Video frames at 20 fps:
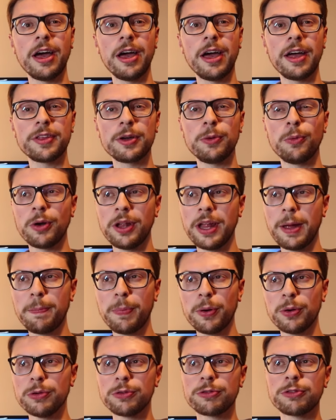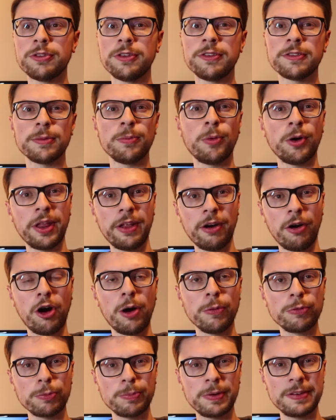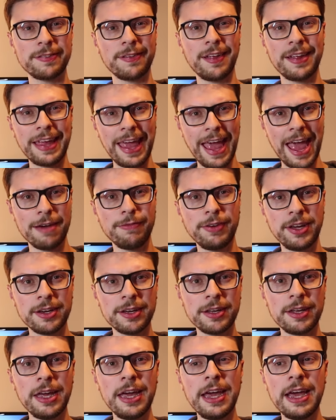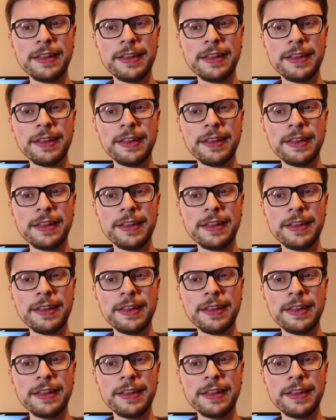I think one of their pauldrons and one of their arms will be slightly heavier.